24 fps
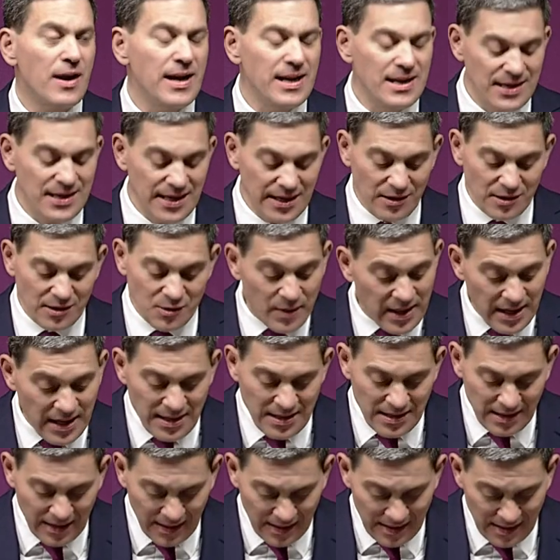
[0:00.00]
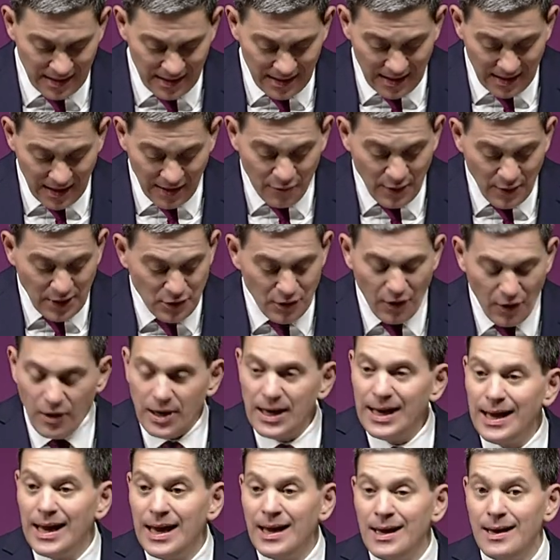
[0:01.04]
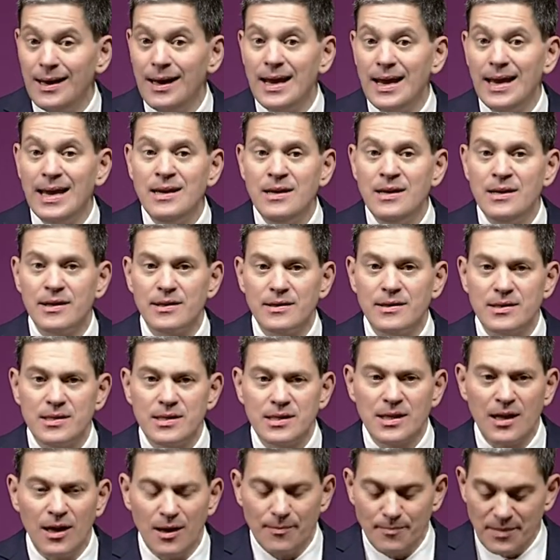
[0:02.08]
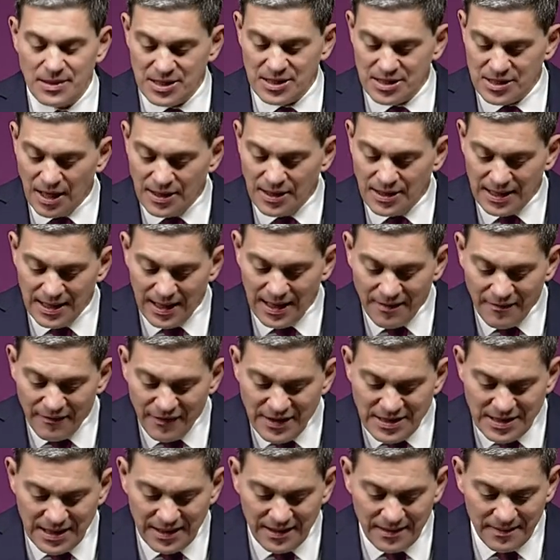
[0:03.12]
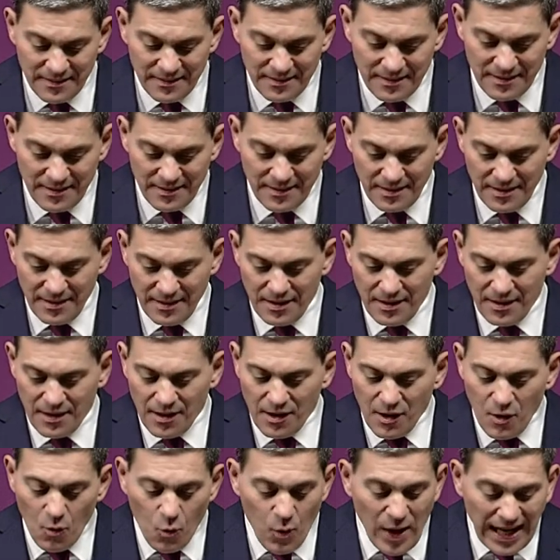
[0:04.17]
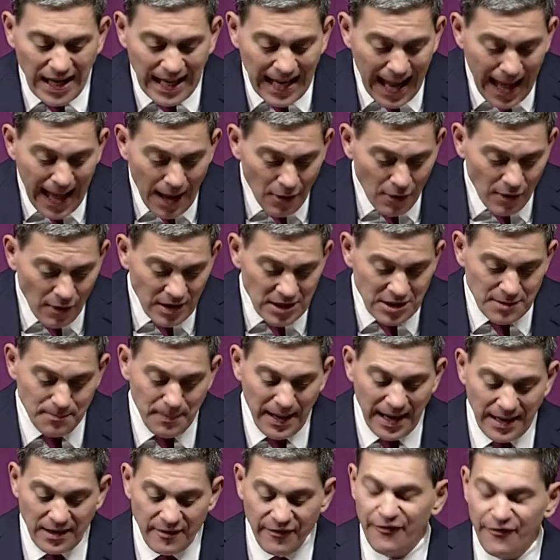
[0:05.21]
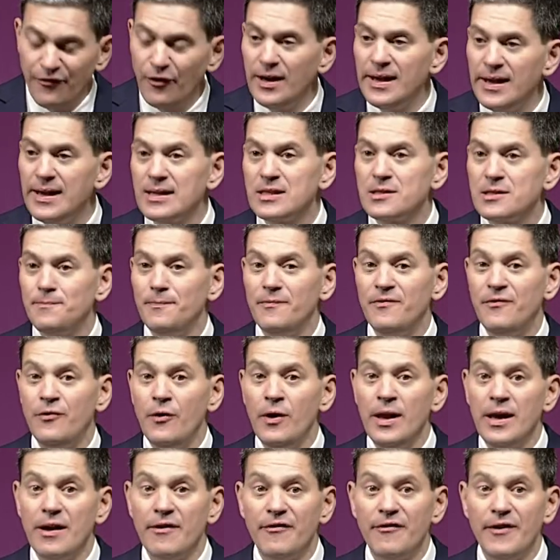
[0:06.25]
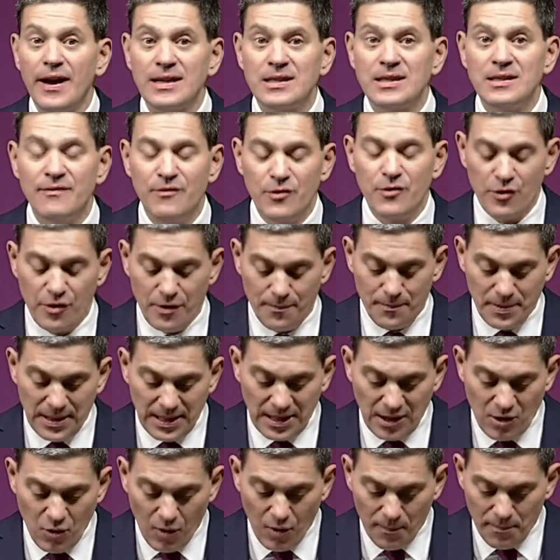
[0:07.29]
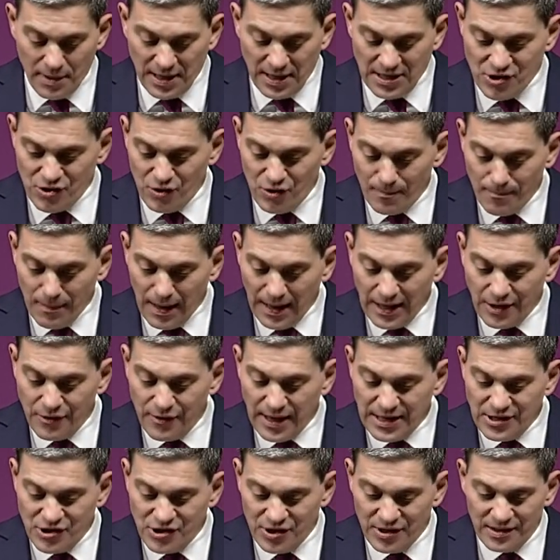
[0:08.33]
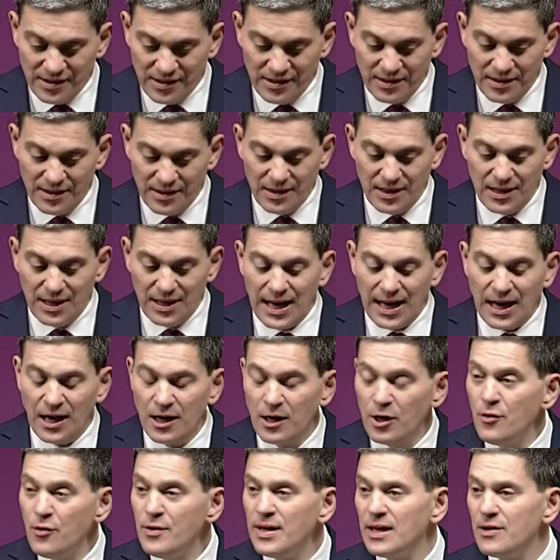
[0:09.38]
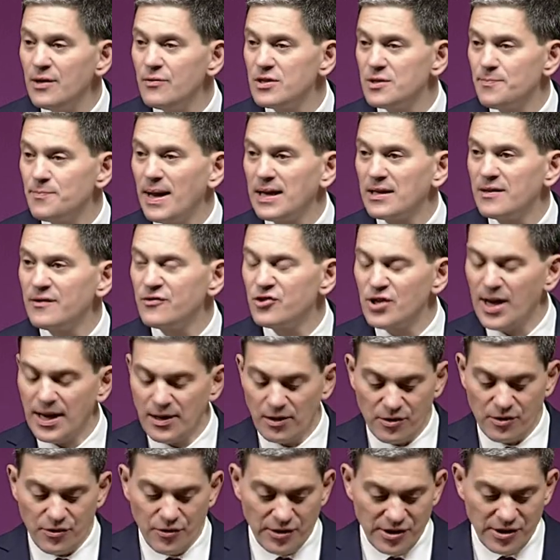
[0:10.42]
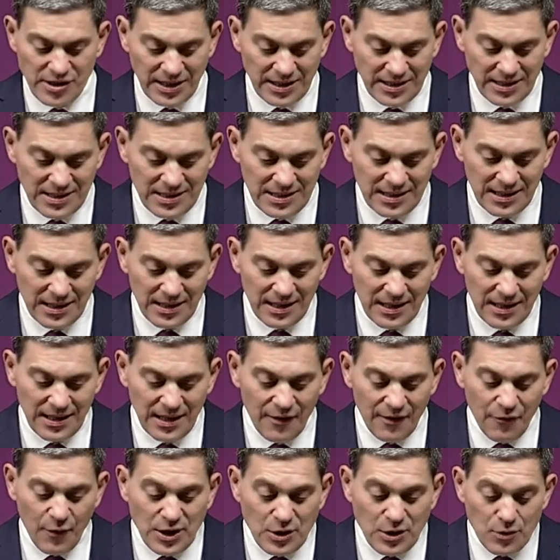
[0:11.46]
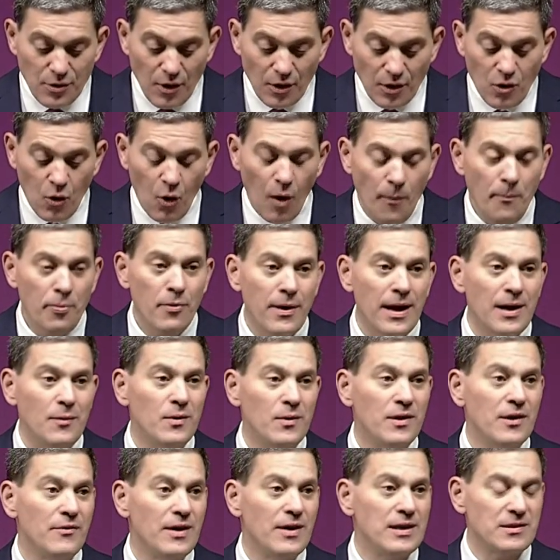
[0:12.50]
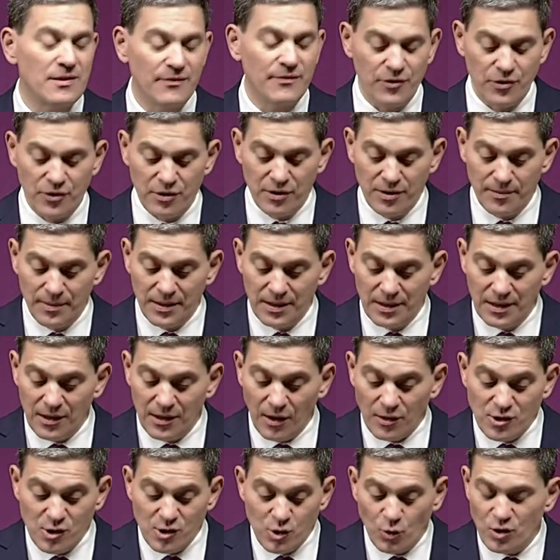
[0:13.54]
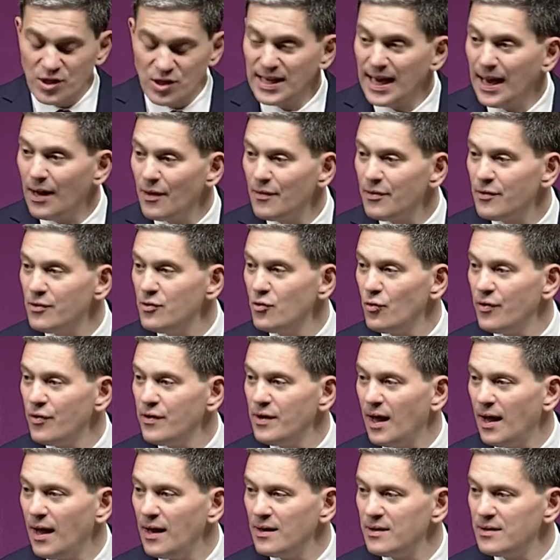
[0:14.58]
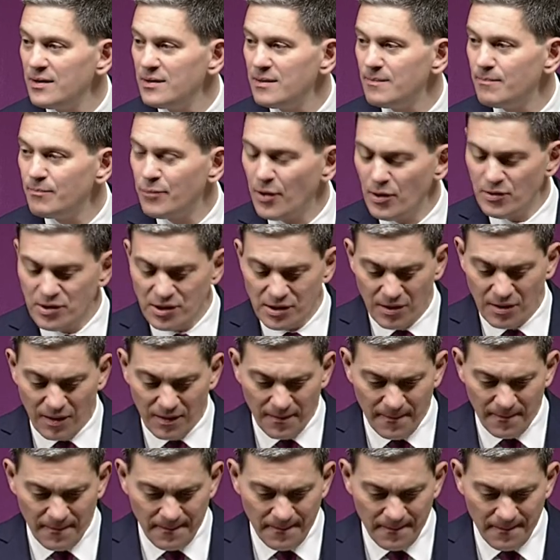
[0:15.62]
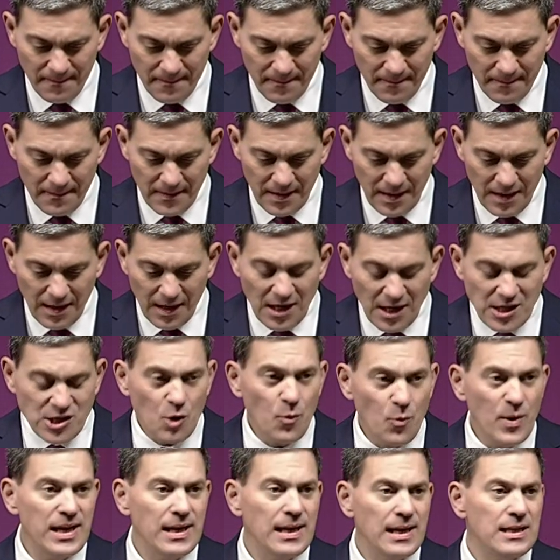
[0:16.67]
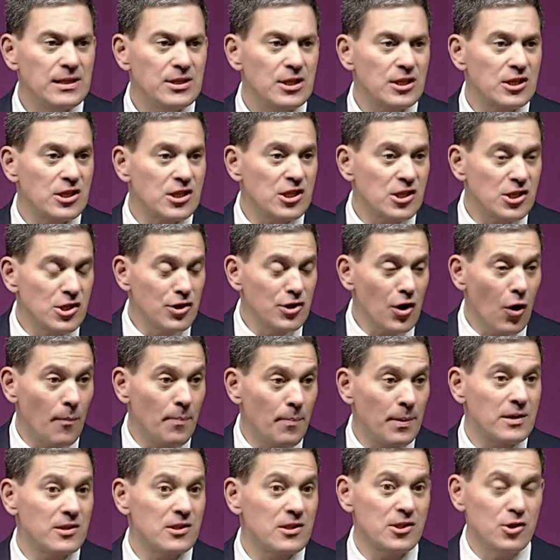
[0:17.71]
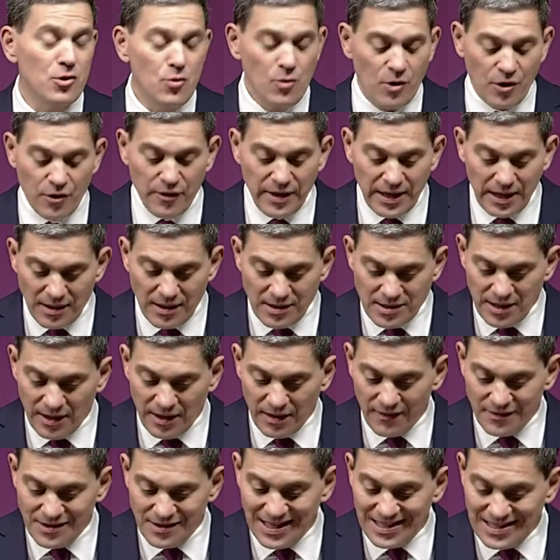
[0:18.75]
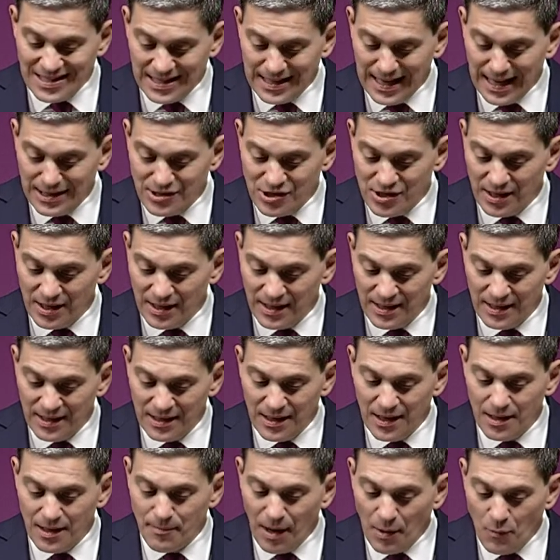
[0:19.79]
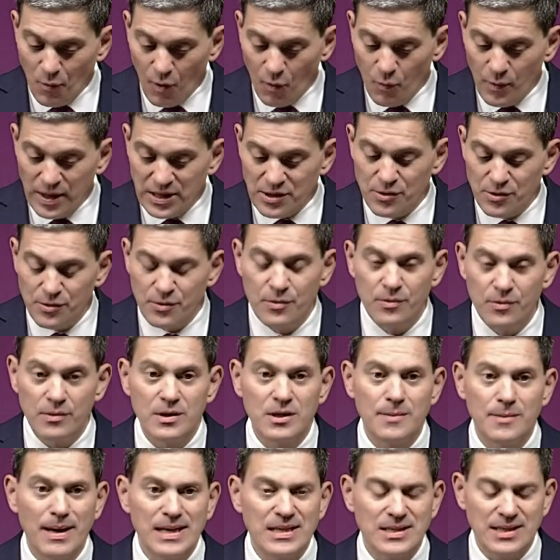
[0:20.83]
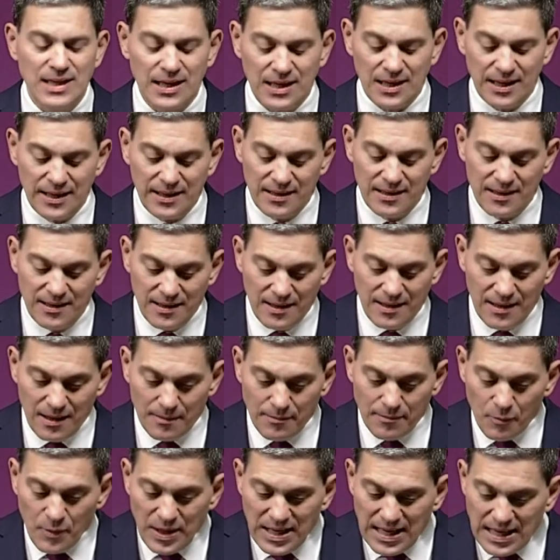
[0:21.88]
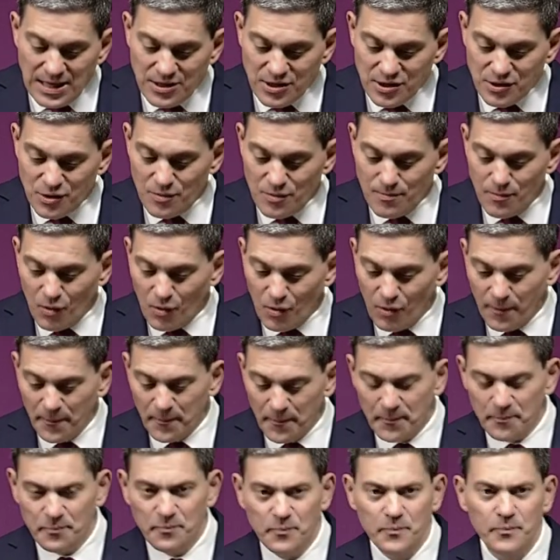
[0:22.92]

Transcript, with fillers: trade deals with India if we do not let Indians come and study and visit. We cannot expect fully, ex fully effective European cooperation on migration, including in respect of channel crossings, if we do not cooperate with the rest of Europe on sorting out the Northern Ireland Protocol. So we need to stop snookering ourselves internationally by what we do domestically. But we need to do more.